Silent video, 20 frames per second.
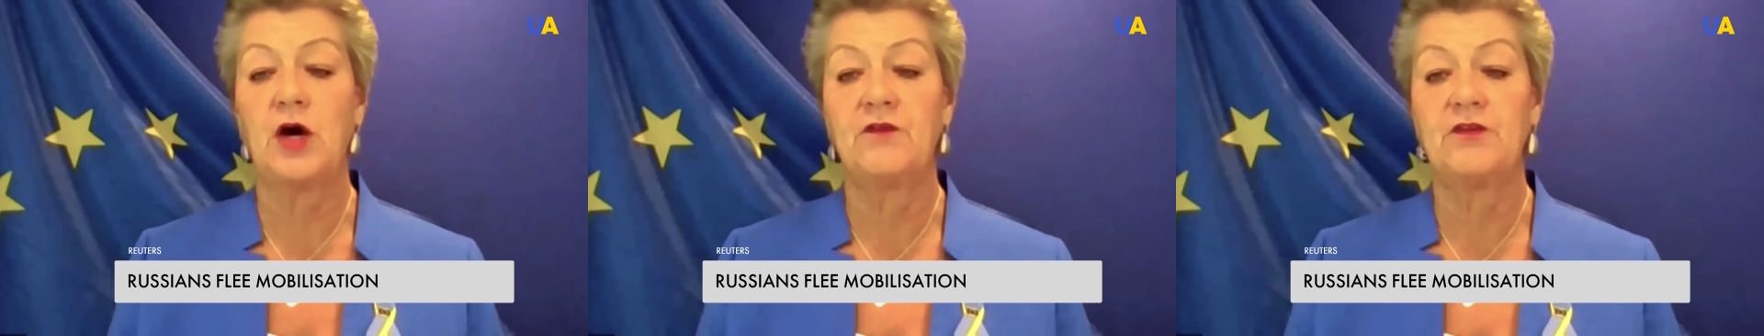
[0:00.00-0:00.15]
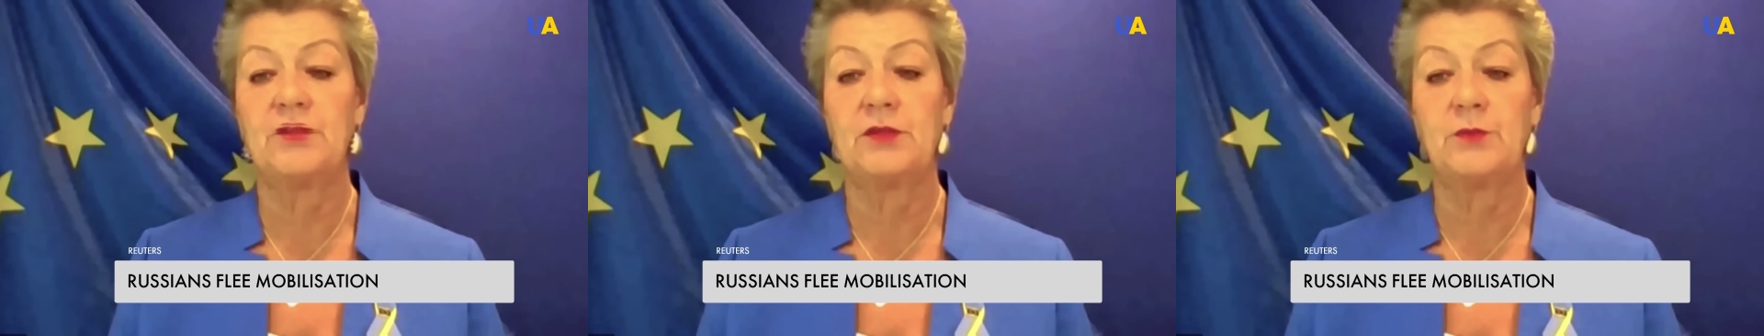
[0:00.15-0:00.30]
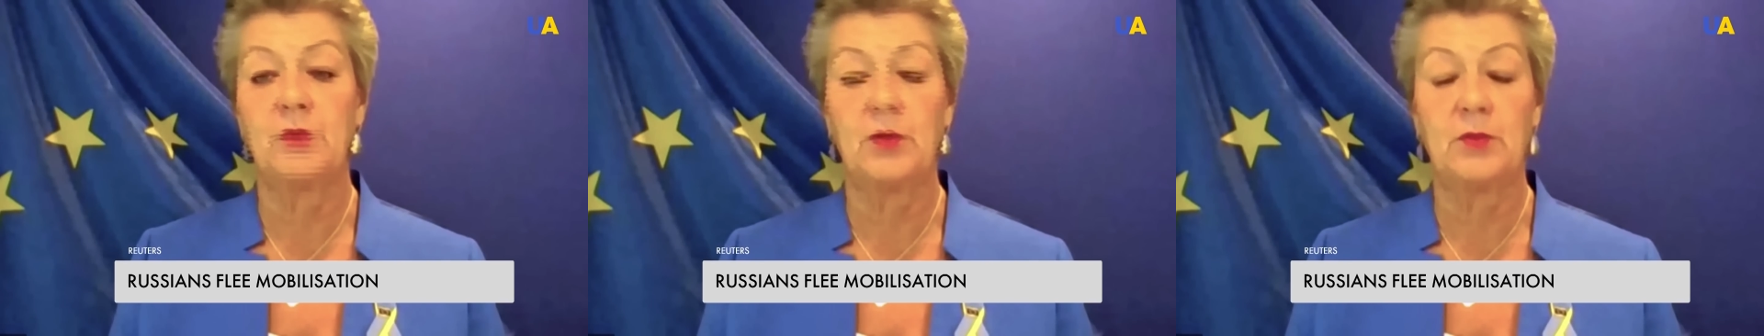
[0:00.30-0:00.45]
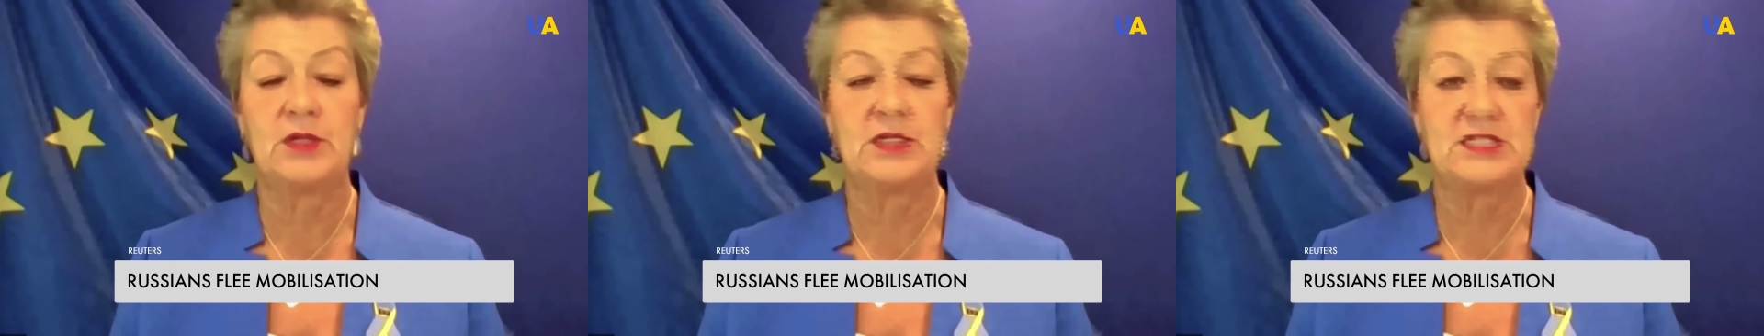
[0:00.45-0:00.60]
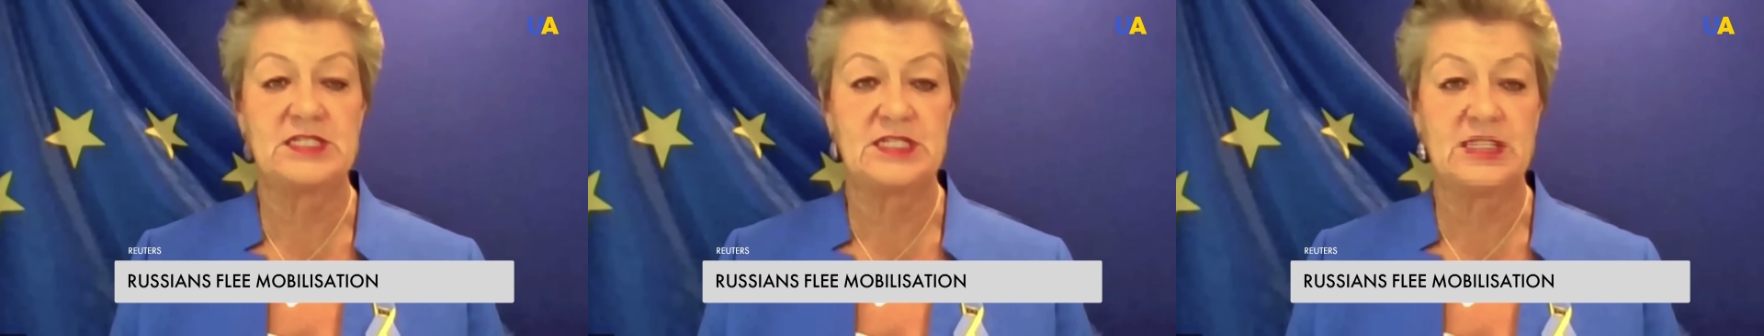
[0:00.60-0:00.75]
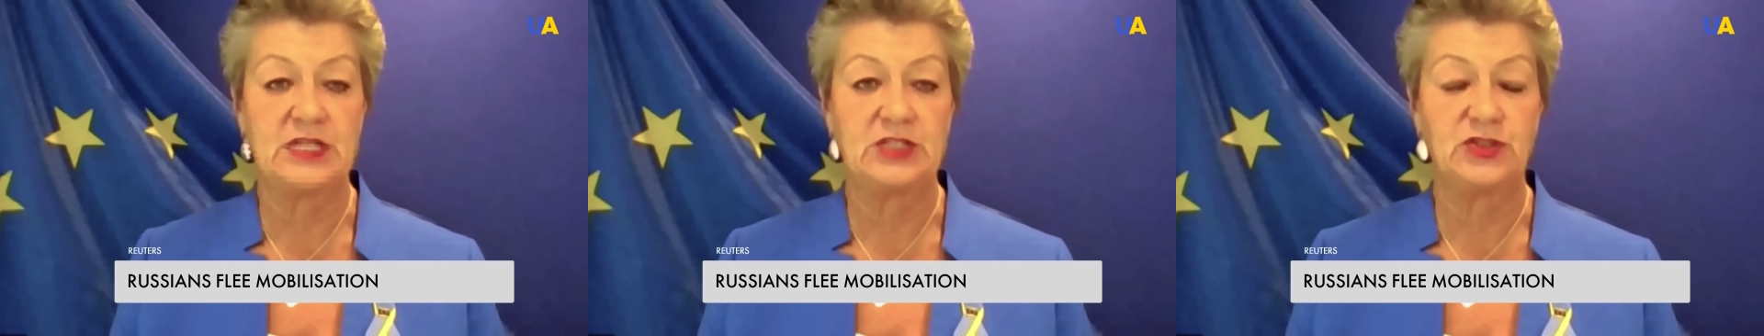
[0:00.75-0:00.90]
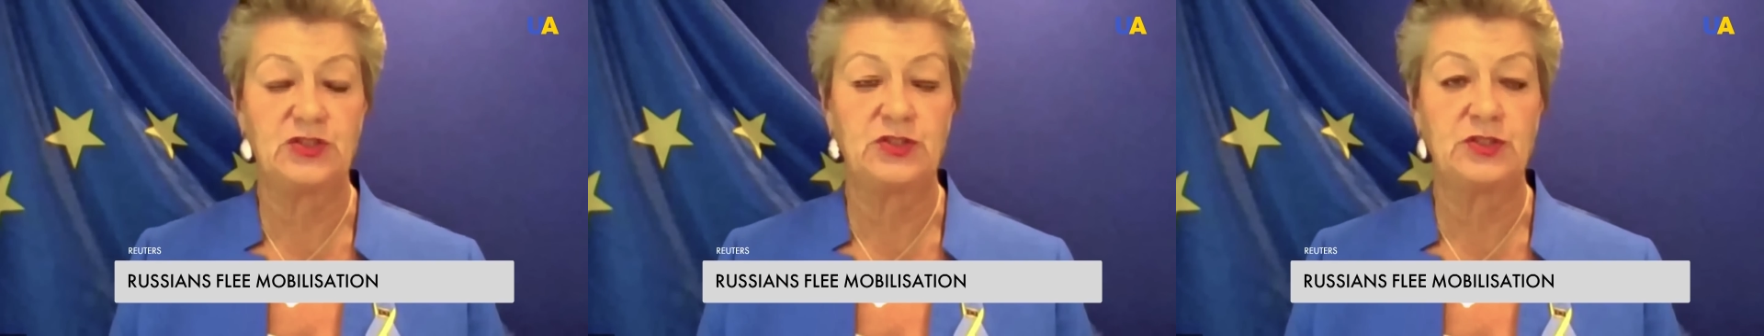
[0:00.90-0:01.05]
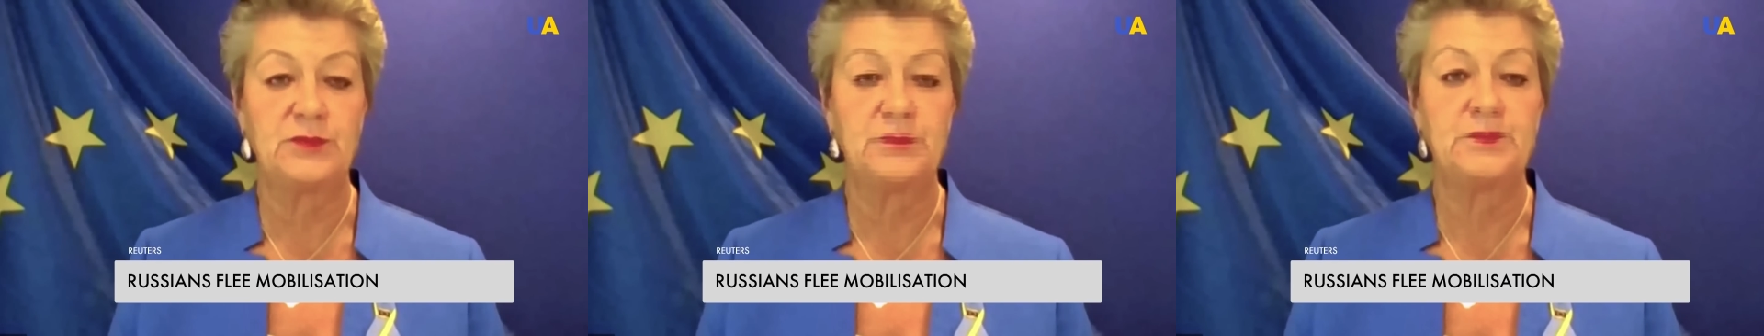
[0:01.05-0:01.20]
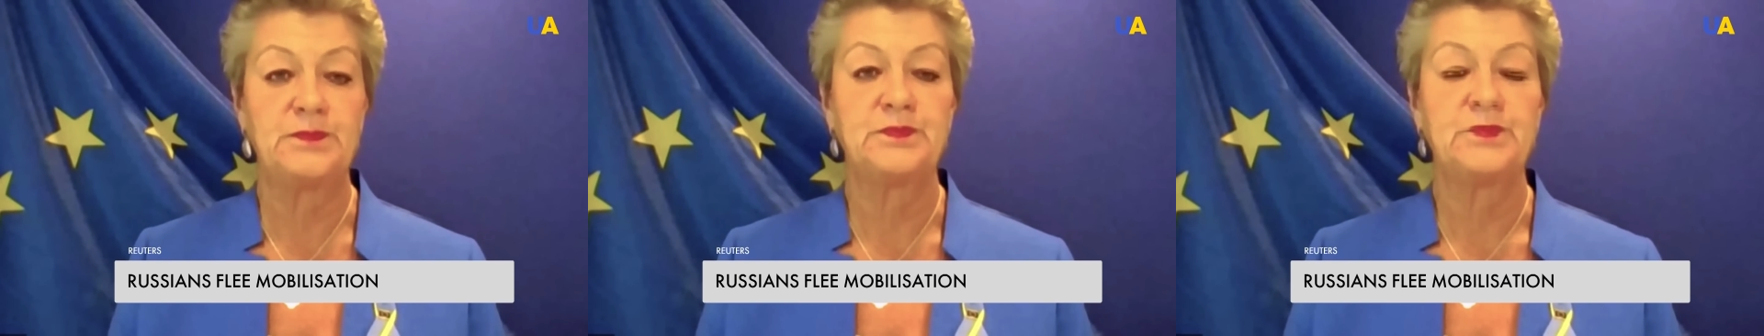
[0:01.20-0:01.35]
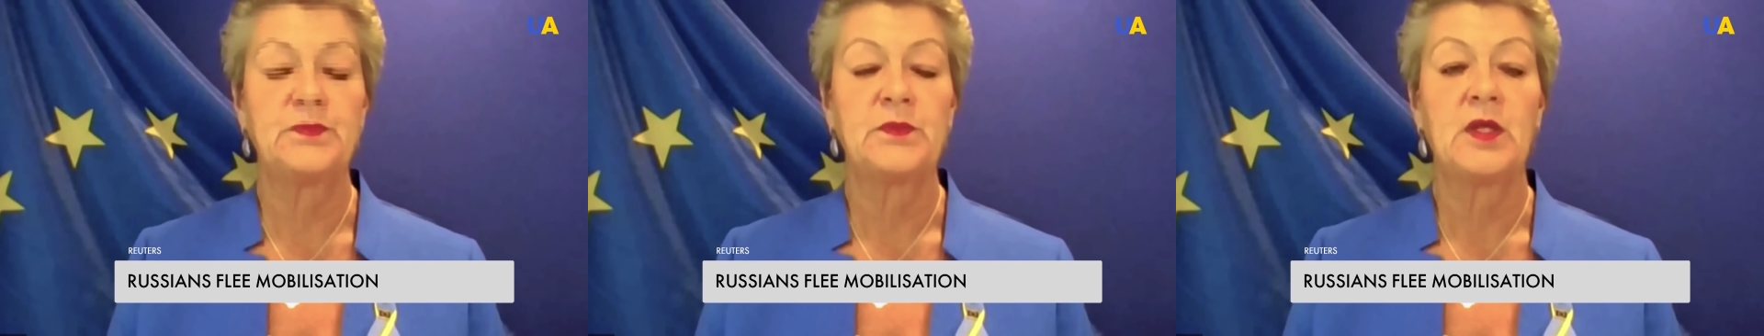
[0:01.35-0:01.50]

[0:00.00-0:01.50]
of the mobilization.